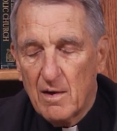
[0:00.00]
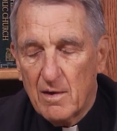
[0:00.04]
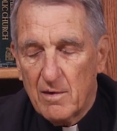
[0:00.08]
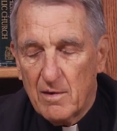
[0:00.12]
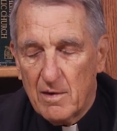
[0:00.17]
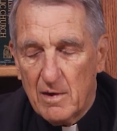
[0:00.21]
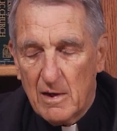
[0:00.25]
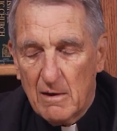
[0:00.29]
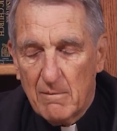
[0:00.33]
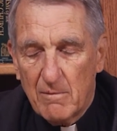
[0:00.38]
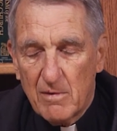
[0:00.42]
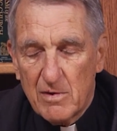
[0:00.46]

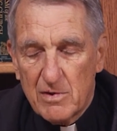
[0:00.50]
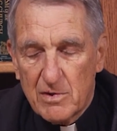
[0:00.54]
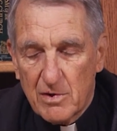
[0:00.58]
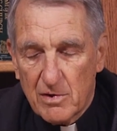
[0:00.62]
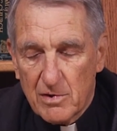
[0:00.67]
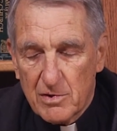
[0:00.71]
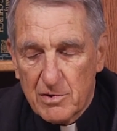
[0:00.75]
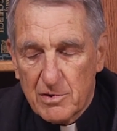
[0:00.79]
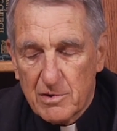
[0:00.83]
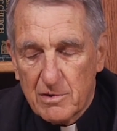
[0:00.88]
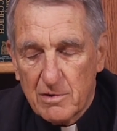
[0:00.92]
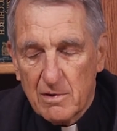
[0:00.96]

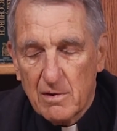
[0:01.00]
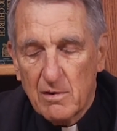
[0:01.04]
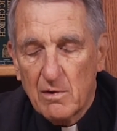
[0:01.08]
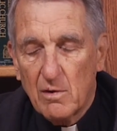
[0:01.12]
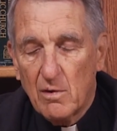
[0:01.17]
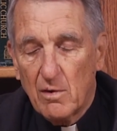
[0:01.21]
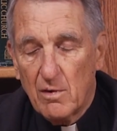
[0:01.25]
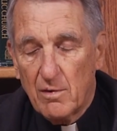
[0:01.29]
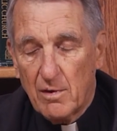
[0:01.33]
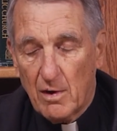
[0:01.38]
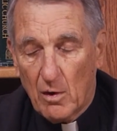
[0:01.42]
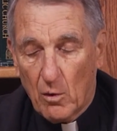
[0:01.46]

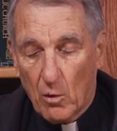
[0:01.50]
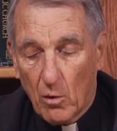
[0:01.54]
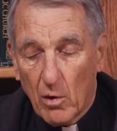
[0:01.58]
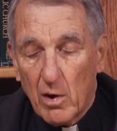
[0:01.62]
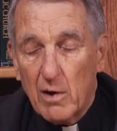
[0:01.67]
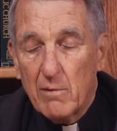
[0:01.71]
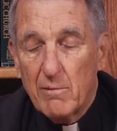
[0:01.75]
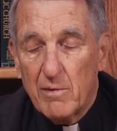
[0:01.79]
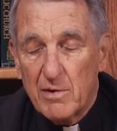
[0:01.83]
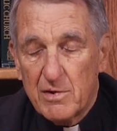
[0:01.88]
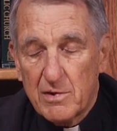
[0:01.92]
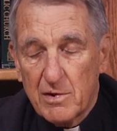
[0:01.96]
there
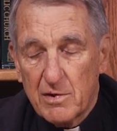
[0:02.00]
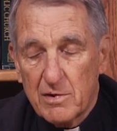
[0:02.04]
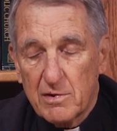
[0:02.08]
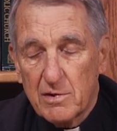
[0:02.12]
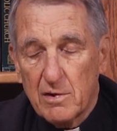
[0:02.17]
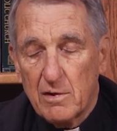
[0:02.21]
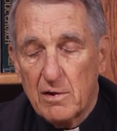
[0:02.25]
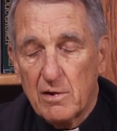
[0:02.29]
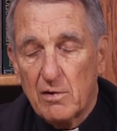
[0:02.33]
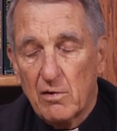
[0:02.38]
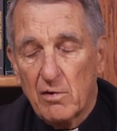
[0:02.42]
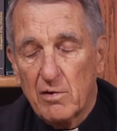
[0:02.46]
were
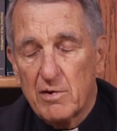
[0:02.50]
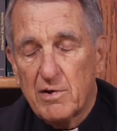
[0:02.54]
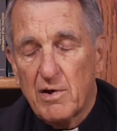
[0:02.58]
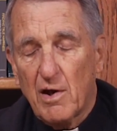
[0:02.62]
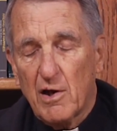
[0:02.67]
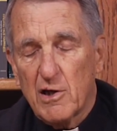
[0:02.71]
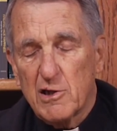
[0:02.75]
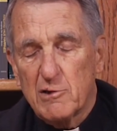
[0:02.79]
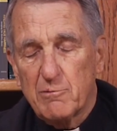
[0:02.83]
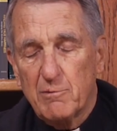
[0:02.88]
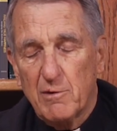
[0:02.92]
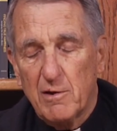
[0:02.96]
images in the Old
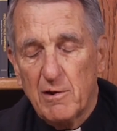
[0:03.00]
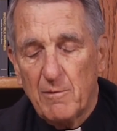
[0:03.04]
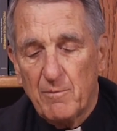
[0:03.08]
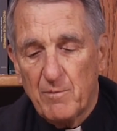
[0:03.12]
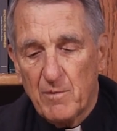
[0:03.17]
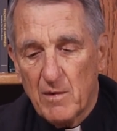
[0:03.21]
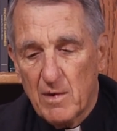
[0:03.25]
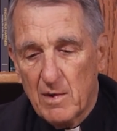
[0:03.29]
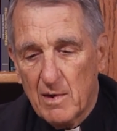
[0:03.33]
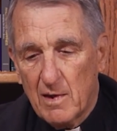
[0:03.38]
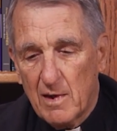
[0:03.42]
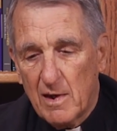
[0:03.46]

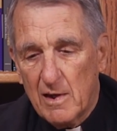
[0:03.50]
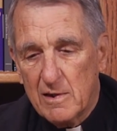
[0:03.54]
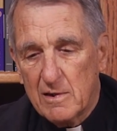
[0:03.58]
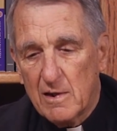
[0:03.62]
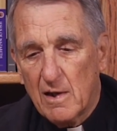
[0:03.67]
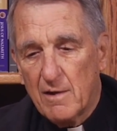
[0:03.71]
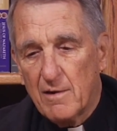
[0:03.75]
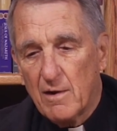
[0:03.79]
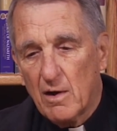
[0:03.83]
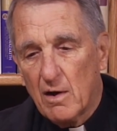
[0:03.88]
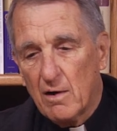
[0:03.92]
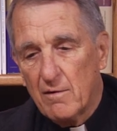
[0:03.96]
Testament, and
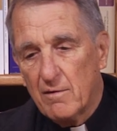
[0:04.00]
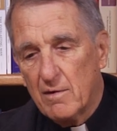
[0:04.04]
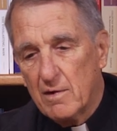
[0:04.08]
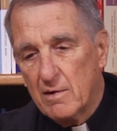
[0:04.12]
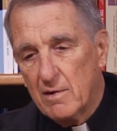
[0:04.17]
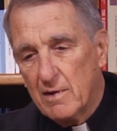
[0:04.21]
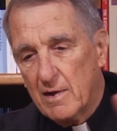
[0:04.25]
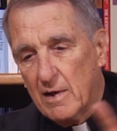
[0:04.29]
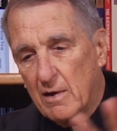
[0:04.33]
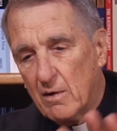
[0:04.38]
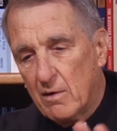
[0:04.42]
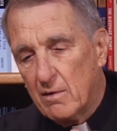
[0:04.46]
then
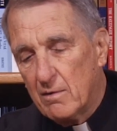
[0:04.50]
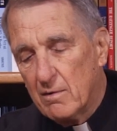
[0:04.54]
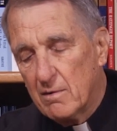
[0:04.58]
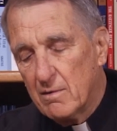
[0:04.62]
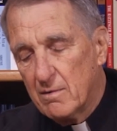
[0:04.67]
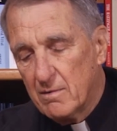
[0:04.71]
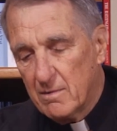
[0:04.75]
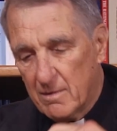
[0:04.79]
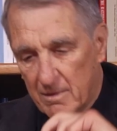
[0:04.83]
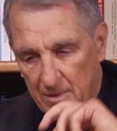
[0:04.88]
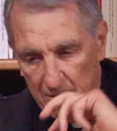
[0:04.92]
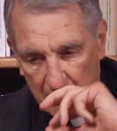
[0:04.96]
they
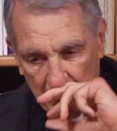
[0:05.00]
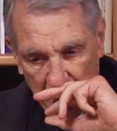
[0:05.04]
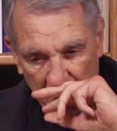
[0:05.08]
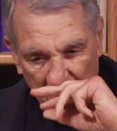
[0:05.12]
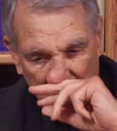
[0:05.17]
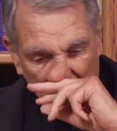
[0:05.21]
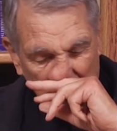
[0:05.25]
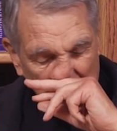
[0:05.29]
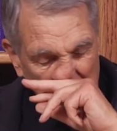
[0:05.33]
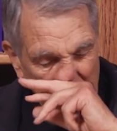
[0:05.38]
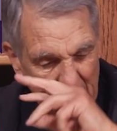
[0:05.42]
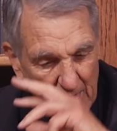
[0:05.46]

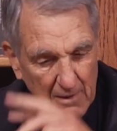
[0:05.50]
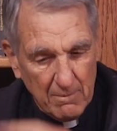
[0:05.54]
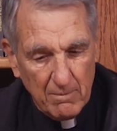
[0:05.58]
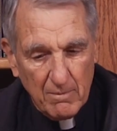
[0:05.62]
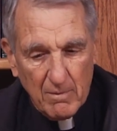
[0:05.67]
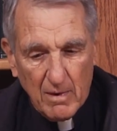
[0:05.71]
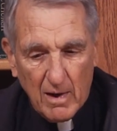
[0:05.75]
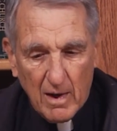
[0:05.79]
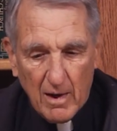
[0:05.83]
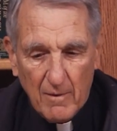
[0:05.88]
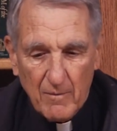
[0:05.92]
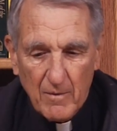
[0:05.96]

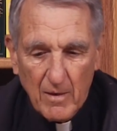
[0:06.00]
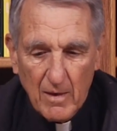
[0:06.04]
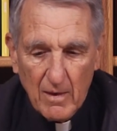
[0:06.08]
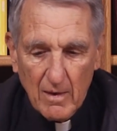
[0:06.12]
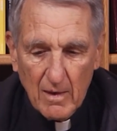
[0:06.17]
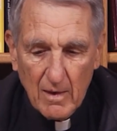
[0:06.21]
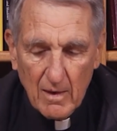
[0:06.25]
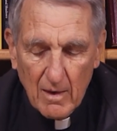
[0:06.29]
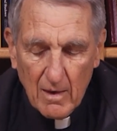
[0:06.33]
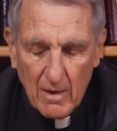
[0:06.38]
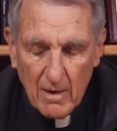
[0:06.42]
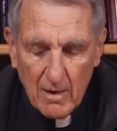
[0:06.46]
became
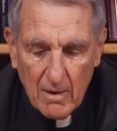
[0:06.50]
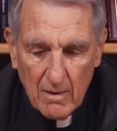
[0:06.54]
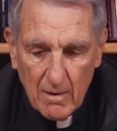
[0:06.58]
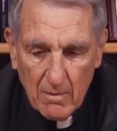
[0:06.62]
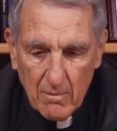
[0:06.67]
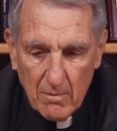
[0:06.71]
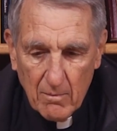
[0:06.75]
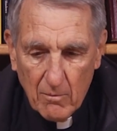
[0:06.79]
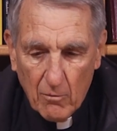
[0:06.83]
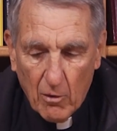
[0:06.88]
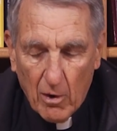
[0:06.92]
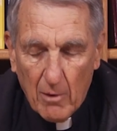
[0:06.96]

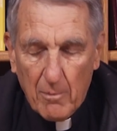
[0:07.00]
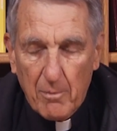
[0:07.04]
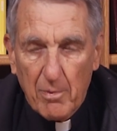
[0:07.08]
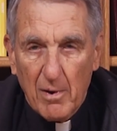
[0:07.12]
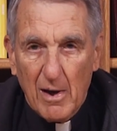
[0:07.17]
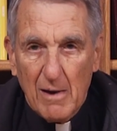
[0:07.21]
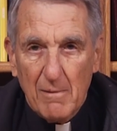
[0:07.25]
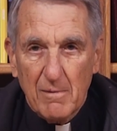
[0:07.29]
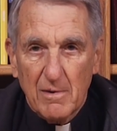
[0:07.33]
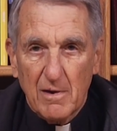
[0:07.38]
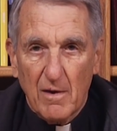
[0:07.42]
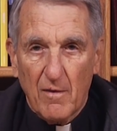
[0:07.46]
more
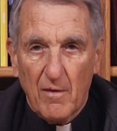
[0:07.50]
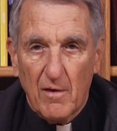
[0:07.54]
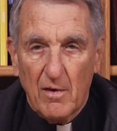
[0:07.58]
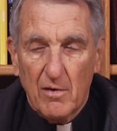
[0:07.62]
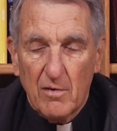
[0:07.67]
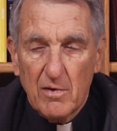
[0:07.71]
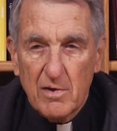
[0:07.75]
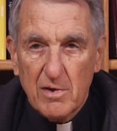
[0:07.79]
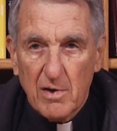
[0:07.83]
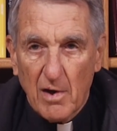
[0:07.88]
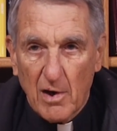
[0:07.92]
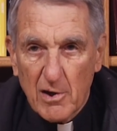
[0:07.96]
prominent in the
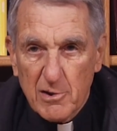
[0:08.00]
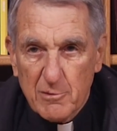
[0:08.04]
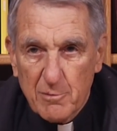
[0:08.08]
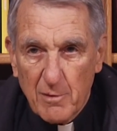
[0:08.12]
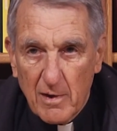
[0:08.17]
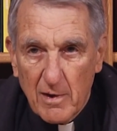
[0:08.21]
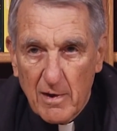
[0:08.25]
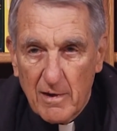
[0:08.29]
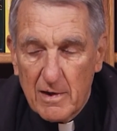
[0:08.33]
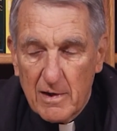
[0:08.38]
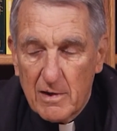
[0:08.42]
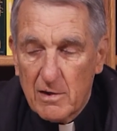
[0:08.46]
New
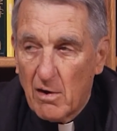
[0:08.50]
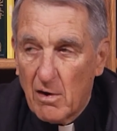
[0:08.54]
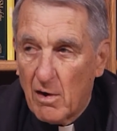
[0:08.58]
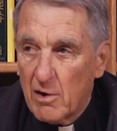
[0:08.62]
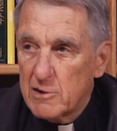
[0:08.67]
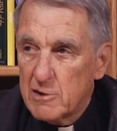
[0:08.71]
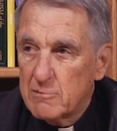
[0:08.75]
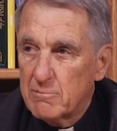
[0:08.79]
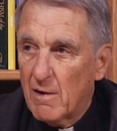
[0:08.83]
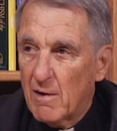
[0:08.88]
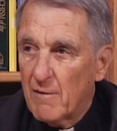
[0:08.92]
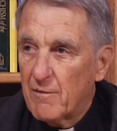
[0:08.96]
Testament. And he
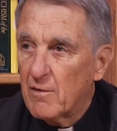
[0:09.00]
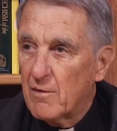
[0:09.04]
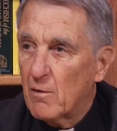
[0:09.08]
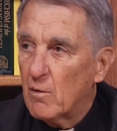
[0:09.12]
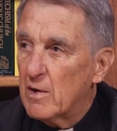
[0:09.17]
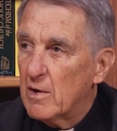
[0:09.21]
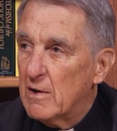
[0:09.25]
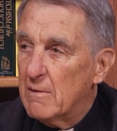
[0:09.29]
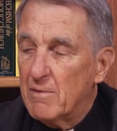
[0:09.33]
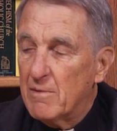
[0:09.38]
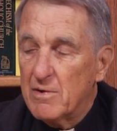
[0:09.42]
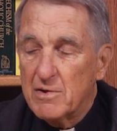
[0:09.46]
talks about the
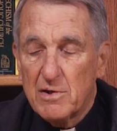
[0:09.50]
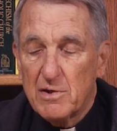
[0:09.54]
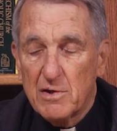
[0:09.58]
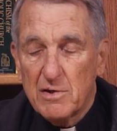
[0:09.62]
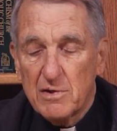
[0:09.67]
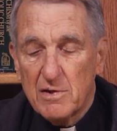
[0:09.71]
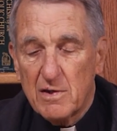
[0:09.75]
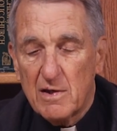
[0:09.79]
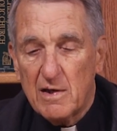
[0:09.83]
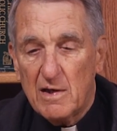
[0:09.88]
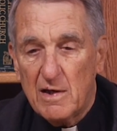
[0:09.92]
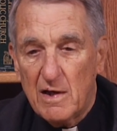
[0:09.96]

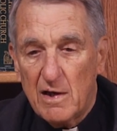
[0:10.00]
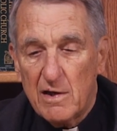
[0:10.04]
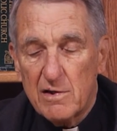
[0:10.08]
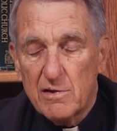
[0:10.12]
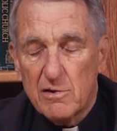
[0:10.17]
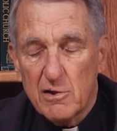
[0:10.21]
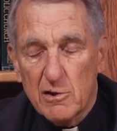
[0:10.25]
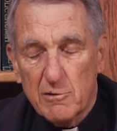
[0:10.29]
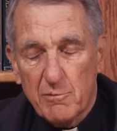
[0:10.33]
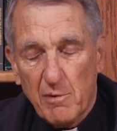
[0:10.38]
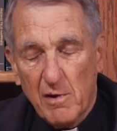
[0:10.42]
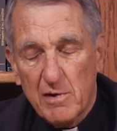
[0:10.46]
images in the
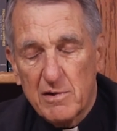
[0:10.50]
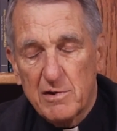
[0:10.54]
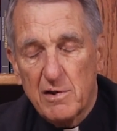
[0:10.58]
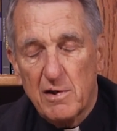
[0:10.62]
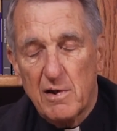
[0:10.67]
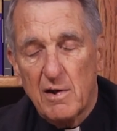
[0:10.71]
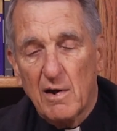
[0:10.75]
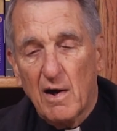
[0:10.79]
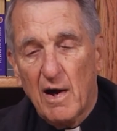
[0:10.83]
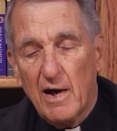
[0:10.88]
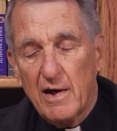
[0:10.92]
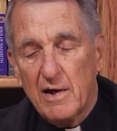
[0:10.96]
East,
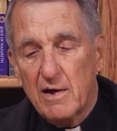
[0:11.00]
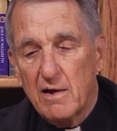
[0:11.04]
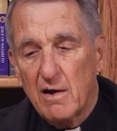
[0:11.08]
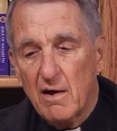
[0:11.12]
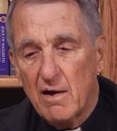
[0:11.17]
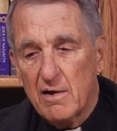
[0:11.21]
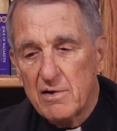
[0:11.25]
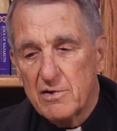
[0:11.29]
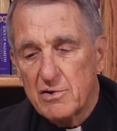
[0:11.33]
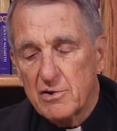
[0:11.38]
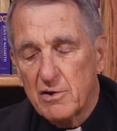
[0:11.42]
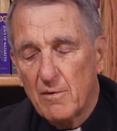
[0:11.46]
especially the
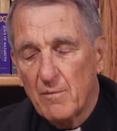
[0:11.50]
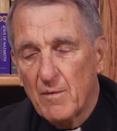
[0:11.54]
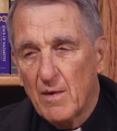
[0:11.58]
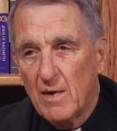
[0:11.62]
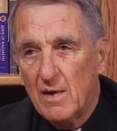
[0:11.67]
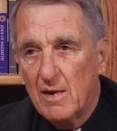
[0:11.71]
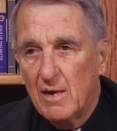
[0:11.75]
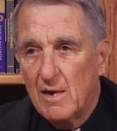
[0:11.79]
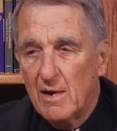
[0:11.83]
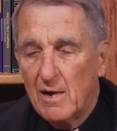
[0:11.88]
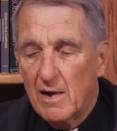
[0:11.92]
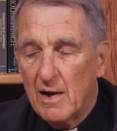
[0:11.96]
icons.
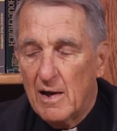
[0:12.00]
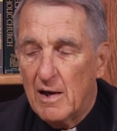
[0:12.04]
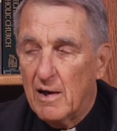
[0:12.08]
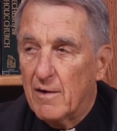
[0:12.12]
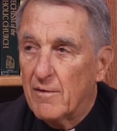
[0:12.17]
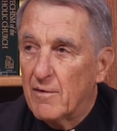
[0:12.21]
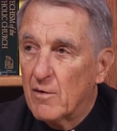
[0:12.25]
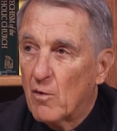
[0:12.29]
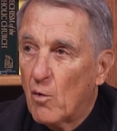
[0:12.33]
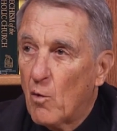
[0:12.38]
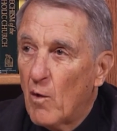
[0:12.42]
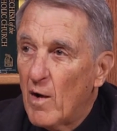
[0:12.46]

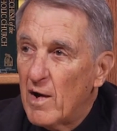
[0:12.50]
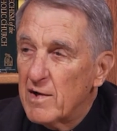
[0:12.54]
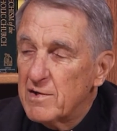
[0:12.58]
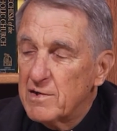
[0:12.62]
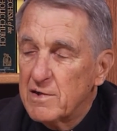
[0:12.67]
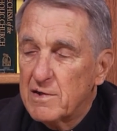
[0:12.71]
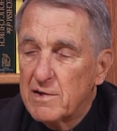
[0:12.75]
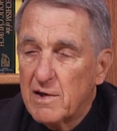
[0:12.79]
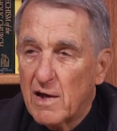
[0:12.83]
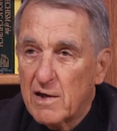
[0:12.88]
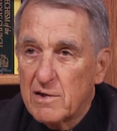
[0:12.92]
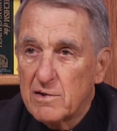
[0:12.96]
And in the
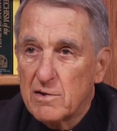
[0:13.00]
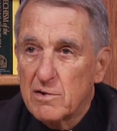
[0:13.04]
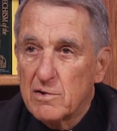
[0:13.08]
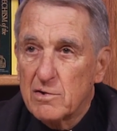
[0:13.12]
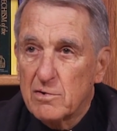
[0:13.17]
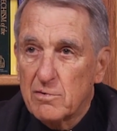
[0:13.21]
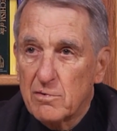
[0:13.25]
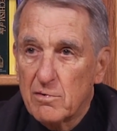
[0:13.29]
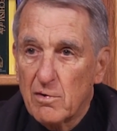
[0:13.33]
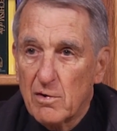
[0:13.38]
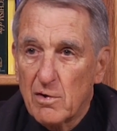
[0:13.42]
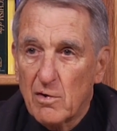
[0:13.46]
West, he takes
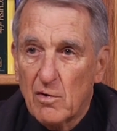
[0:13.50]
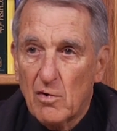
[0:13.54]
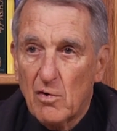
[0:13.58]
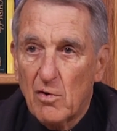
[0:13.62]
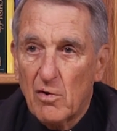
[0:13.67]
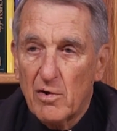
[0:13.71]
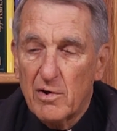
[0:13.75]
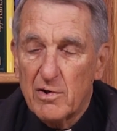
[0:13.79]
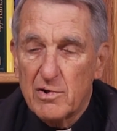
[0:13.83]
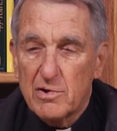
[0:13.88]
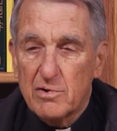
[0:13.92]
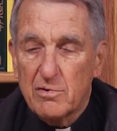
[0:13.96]
us through the
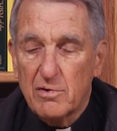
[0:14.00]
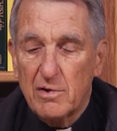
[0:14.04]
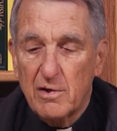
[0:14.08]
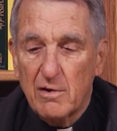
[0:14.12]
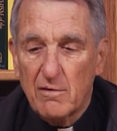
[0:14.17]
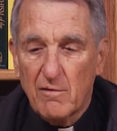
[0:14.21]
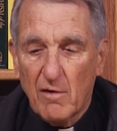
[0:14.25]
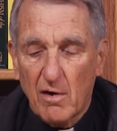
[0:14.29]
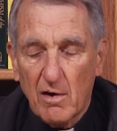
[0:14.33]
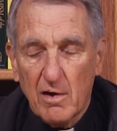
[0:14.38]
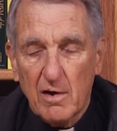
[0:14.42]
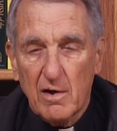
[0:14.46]
whole history
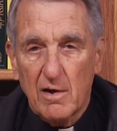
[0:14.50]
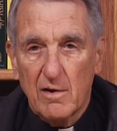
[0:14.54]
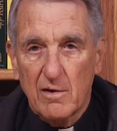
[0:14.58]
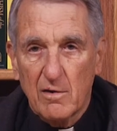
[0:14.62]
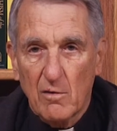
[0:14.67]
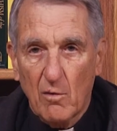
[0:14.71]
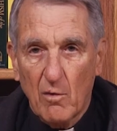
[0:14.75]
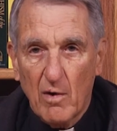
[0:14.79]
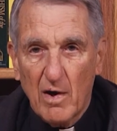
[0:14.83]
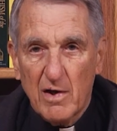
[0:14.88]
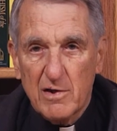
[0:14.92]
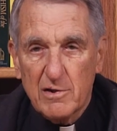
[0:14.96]
of art in
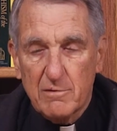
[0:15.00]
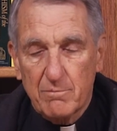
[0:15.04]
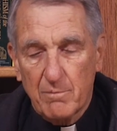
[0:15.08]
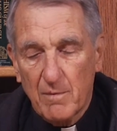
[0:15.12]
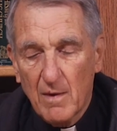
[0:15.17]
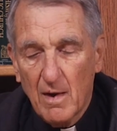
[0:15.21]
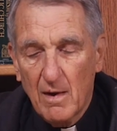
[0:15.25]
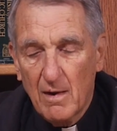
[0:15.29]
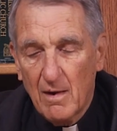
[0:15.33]
the West,